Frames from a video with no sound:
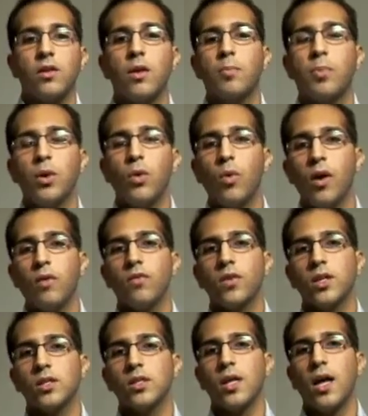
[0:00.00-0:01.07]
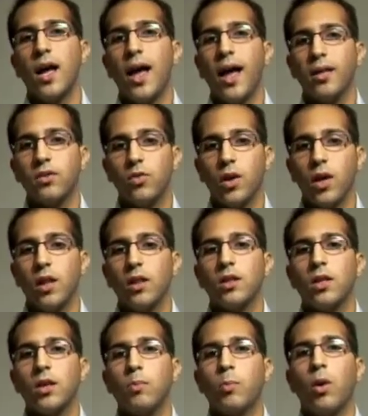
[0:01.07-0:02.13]
The P wave is the
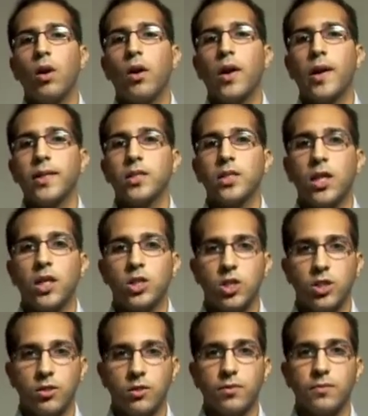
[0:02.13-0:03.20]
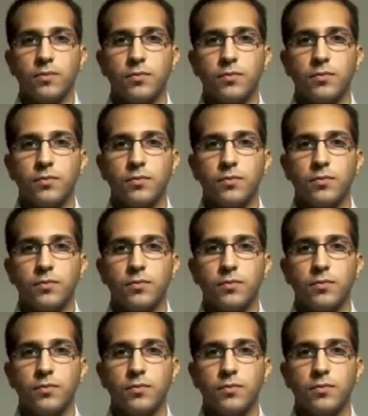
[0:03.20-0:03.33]
atrial depolarization.